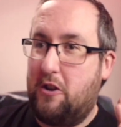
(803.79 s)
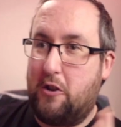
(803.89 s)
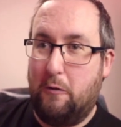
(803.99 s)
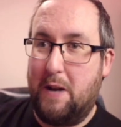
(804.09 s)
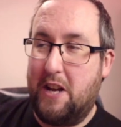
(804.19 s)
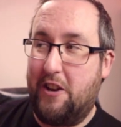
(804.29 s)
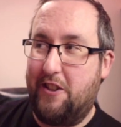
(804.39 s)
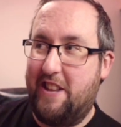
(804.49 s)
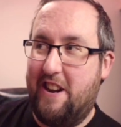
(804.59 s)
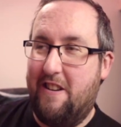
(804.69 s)
going out
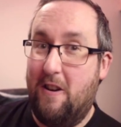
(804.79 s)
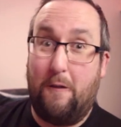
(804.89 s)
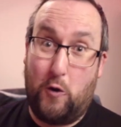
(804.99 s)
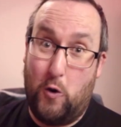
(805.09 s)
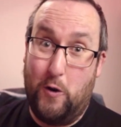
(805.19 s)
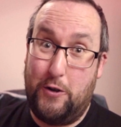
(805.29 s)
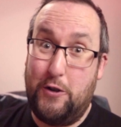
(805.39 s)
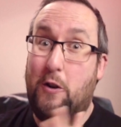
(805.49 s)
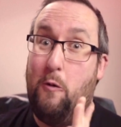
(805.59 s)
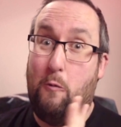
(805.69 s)
there. Of course,
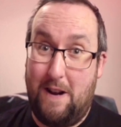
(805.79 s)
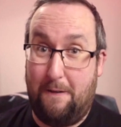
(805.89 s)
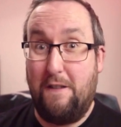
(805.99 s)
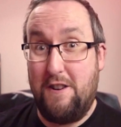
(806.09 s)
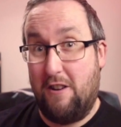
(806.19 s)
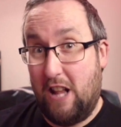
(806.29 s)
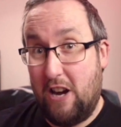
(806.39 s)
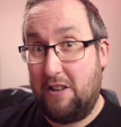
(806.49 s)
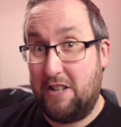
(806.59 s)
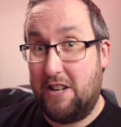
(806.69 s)
wait for your
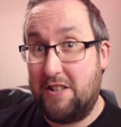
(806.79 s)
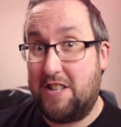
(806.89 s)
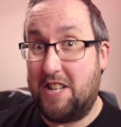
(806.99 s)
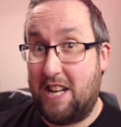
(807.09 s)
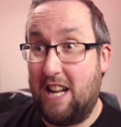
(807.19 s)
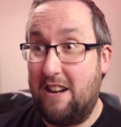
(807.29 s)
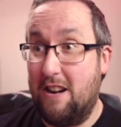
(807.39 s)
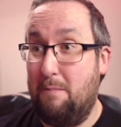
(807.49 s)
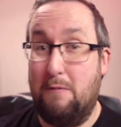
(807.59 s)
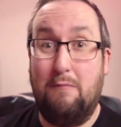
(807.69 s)
lockdowns to clear
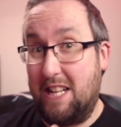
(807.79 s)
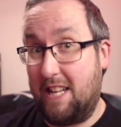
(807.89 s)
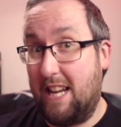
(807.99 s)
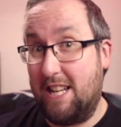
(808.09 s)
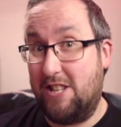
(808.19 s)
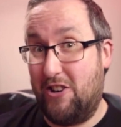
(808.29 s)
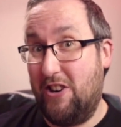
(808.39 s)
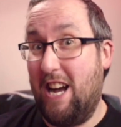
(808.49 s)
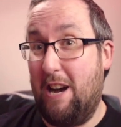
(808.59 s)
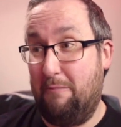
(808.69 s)
up and when gigs start
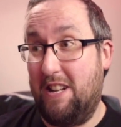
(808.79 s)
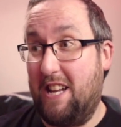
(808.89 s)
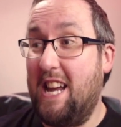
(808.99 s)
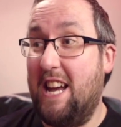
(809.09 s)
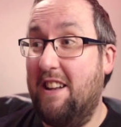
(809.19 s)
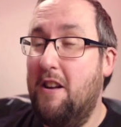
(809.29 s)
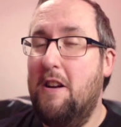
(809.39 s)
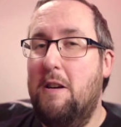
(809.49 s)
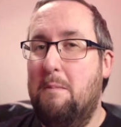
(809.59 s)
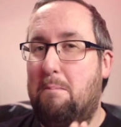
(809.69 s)
happening again,
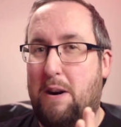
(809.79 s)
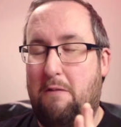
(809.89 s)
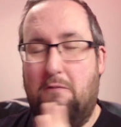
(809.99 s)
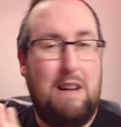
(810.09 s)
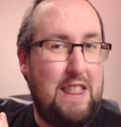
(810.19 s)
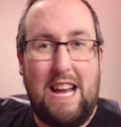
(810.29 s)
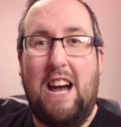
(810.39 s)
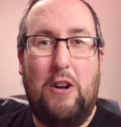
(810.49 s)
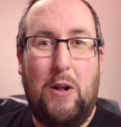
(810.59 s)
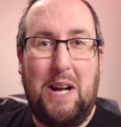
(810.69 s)
but when that
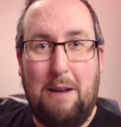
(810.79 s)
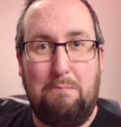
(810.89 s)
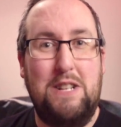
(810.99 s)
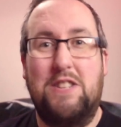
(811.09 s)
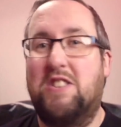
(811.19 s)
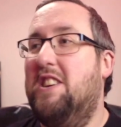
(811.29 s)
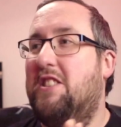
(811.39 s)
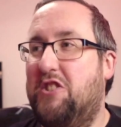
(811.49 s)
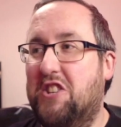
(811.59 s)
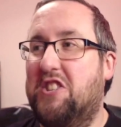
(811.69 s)
all happens,
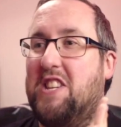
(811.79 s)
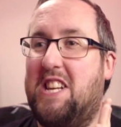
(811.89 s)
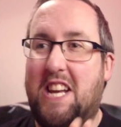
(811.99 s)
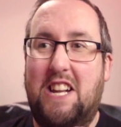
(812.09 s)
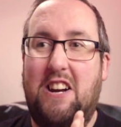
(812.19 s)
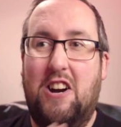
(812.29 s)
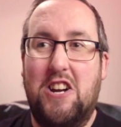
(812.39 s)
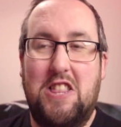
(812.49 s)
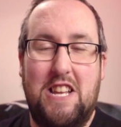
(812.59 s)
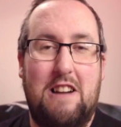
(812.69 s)
just get
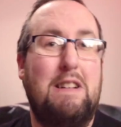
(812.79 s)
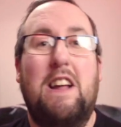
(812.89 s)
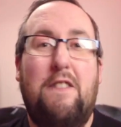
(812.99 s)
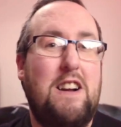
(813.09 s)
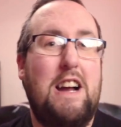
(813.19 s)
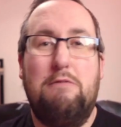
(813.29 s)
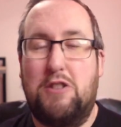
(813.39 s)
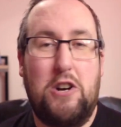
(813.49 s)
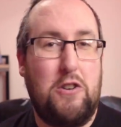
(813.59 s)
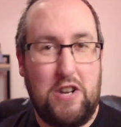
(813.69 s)
out there. Whenever I was
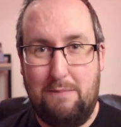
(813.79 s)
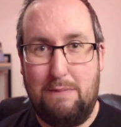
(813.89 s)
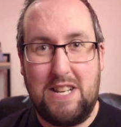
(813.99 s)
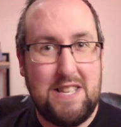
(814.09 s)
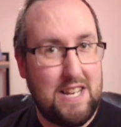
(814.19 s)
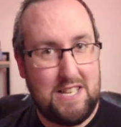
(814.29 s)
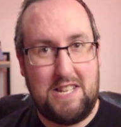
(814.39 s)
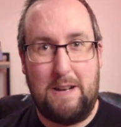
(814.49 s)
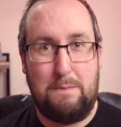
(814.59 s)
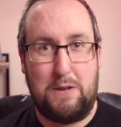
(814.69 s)
talking in my 6
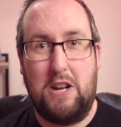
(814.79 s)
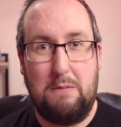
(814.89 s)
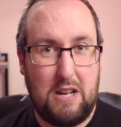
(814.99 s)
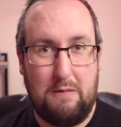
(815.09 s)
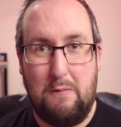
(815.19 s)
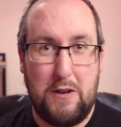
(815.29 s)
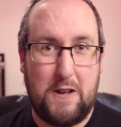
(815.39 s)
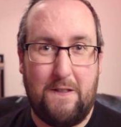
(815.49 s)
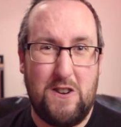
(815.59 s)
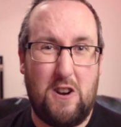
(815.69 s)
tips on how to become a
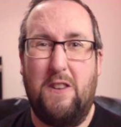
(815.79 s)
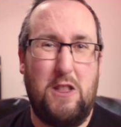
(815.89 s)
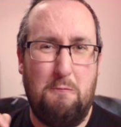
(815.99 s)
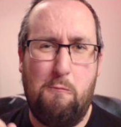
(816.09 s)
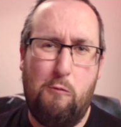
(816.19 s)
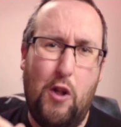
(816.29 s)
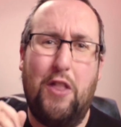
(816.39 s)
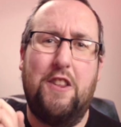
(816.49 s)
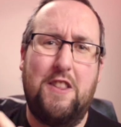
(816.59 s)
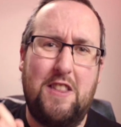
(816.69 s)
music photographer, the
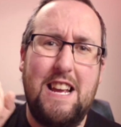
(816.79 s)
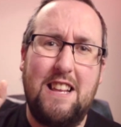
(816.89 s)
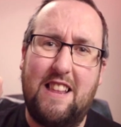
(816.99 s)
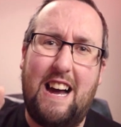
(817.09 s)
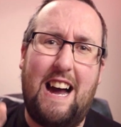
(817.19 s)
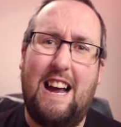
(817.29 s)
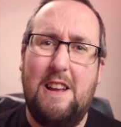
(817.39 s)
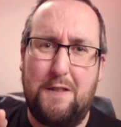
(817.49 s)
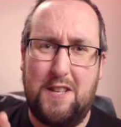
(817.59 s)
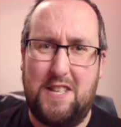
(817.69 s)
one thing that I
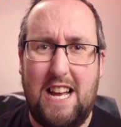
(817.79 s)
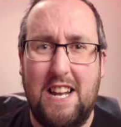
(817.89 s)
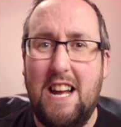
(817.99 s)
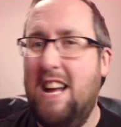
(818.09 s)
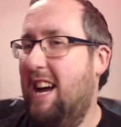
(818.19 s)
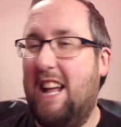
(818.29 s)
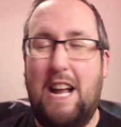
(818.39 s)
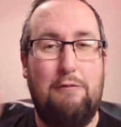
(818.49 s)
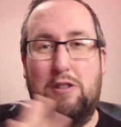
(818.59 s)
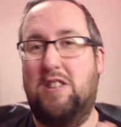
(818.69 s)
have said and
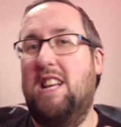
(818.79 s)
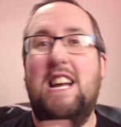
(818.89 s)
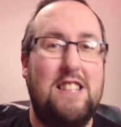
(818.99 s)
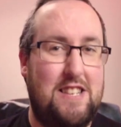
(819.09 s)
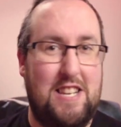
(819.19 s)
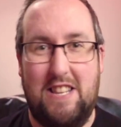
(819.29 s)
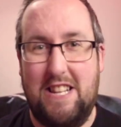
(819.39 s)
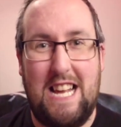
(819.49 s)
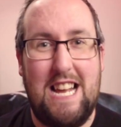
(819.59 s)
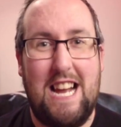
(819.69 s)
I will say until the
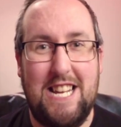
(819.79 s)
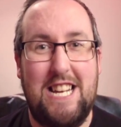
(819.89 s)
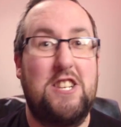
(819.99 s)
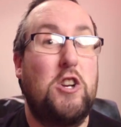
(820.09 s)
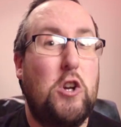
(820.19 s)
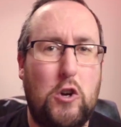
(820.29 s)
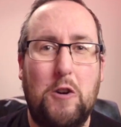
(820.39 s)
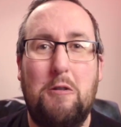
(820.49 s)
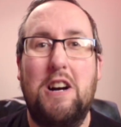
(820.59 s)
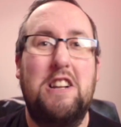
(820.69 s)
day I die is
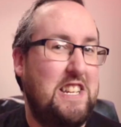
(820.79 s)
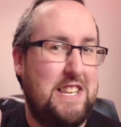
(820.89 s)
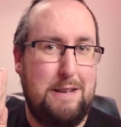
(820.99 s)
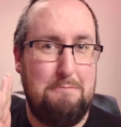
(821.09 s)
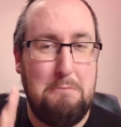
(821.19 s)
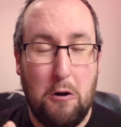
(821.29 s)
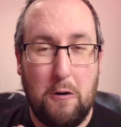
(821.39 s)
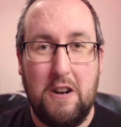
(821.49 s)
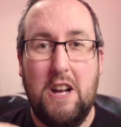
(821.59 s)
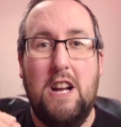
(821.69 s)
go out and
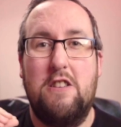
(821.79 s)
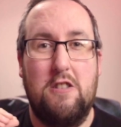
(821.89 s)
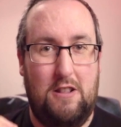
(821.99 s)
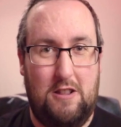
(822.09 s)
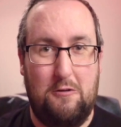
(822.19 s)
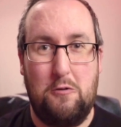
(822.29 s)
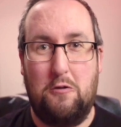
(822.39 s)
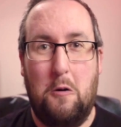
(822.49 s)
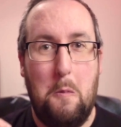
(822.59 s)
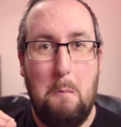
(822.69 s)
support your
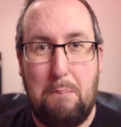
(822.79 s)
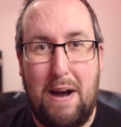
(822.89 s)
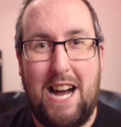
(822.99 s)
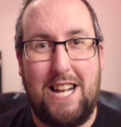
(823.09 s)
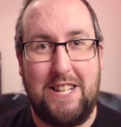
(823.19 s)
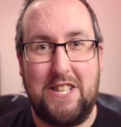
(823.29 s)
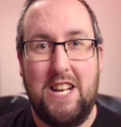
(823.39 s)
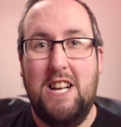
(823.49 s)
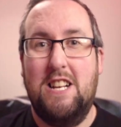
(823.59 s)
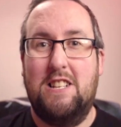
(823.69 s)
local bands.
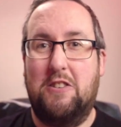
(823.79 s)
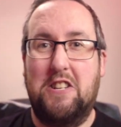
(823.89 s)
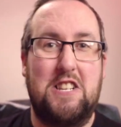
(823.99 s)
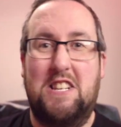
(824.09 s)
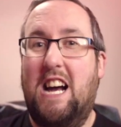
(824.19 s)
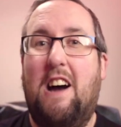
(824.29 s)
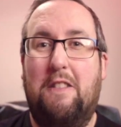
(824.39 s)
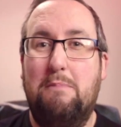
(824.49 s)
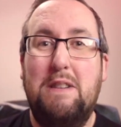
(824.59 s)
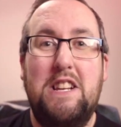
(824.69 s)
So it doesn't have
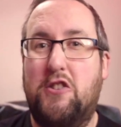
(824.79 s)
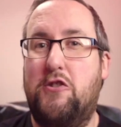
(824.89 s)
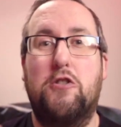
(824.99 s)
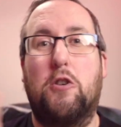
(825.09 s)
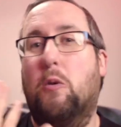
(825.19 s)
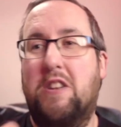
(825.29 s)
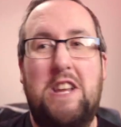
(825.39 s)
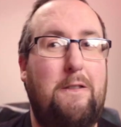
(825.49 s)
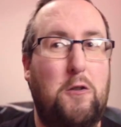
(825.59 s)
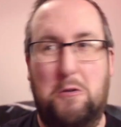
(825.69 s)
to be just you go and
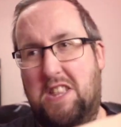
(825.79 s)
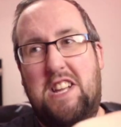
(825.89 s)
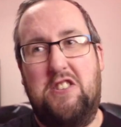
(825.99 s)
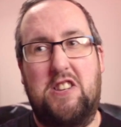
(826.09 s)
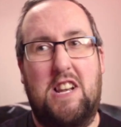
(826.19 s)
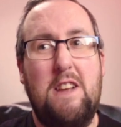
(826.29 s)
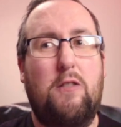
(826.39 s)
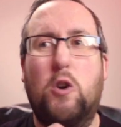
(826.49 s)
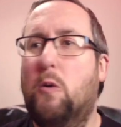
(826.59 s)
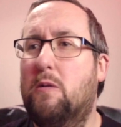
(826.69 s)
take photos and then just leave.
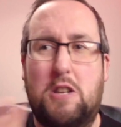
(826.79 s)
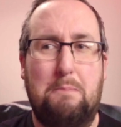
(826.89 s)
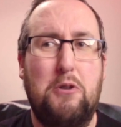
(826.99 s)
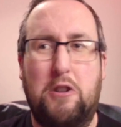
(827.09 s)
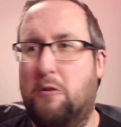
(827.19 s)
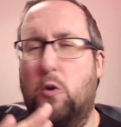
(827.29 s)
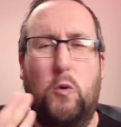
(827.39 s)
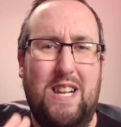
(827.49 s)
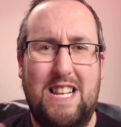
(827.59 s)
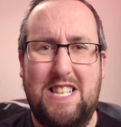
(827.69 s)
Go and support them, go
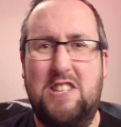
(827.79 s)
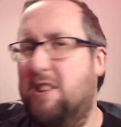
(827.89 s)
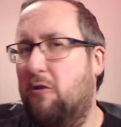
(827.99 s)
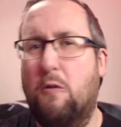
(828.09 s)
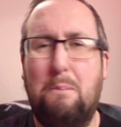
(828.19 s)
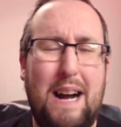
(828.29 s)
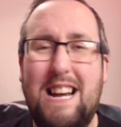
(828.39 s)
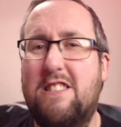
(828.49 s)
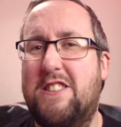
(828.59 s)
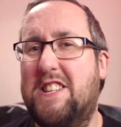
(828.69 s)
and listen to them, go buy
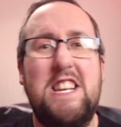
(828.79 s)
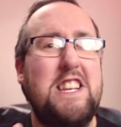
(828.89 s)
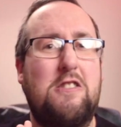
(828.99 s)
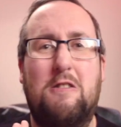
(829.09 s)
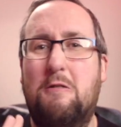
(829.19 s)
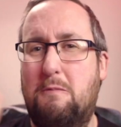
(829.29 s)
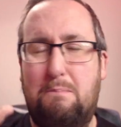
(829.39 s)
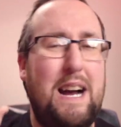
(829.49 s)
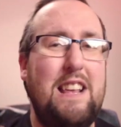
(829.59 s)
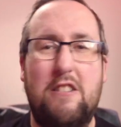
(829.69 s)
their CDs, go
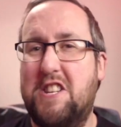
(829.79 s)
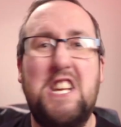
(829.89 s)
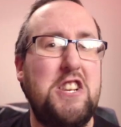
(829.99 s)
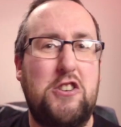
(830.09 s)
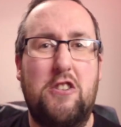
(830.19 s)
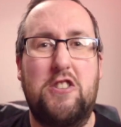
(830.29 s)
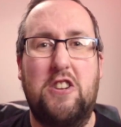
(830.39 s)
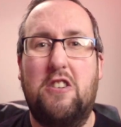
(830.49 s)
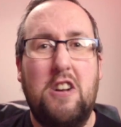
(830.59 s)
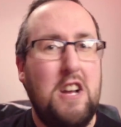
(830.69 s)
buy their t-shirts and
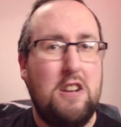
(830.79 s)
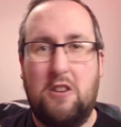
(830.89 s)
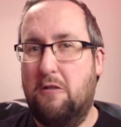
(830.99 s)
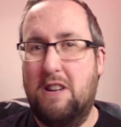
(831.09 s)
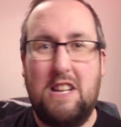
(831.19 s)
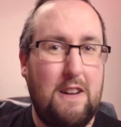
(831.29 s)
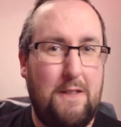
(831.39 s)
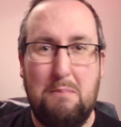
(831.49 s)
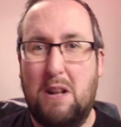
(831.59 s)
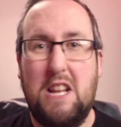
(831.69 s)
all, go and give
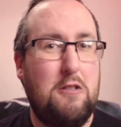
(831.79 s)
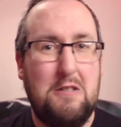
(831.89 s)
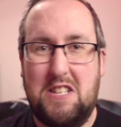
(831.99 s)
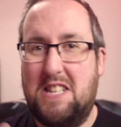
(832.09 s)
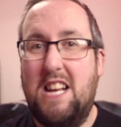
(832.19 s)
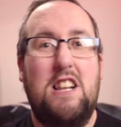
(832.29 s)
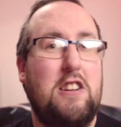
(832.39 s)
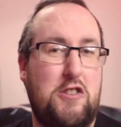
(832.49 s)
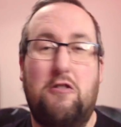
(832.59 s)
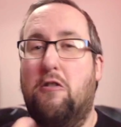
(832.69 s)
them money, go and say,
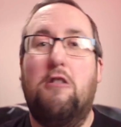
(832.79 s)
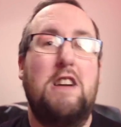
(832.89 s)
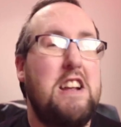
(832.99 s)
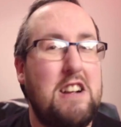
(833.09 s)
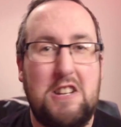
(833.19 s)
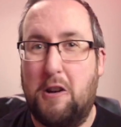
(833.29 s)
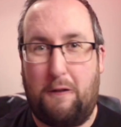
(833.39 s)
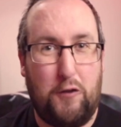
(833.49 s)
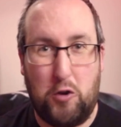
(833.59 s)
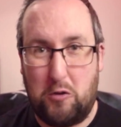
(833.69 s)
look, yo, oh, here, I took
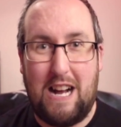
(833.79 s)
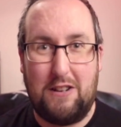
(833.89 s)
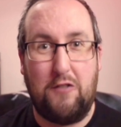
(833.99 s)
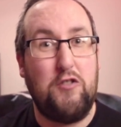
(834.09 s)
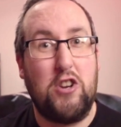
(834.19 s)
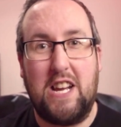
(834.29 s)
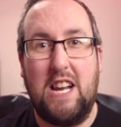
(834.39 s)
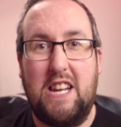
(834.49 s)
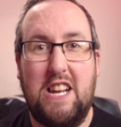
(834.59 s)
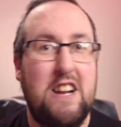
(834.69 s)
photographs of your
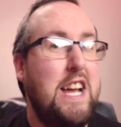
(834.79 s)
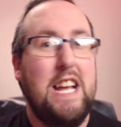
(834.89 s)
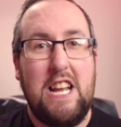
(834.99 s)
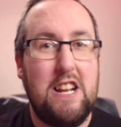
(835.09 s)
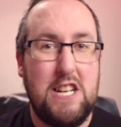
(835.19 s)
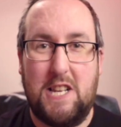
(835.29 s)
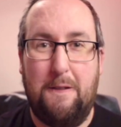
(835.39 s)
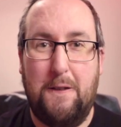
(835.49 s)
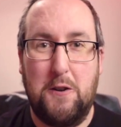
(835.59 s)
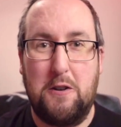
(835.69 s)
gig here, here's the
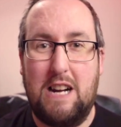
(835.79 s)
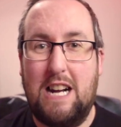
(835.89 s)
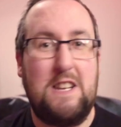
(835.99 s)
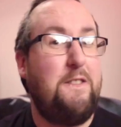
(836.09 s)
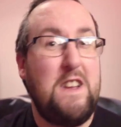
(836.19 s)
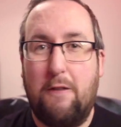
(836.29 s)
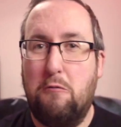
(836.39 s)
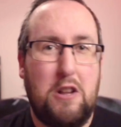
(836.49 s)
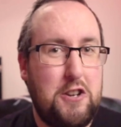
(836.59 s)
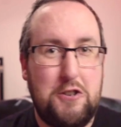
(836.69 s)
photographs. If you ever
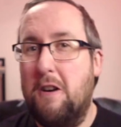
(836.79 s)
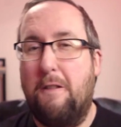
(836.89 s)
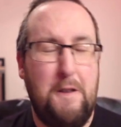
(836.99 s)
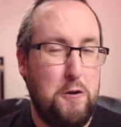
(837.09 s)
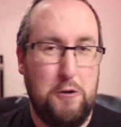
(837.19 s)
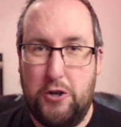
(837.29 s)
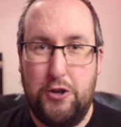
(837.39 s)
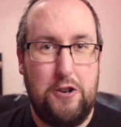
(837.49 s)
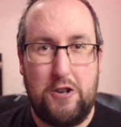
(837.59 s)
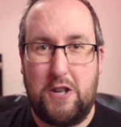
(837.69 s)
want to do a photo
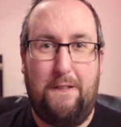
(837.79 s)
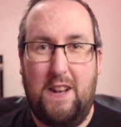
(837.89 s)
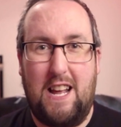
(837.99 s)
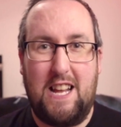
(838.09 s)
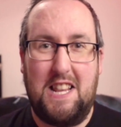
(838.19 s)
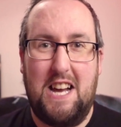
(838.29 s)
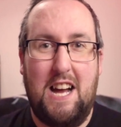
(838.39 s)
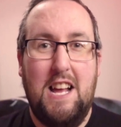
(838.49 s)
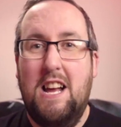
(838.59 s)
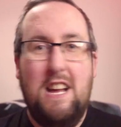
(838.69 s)
shoot or something like that,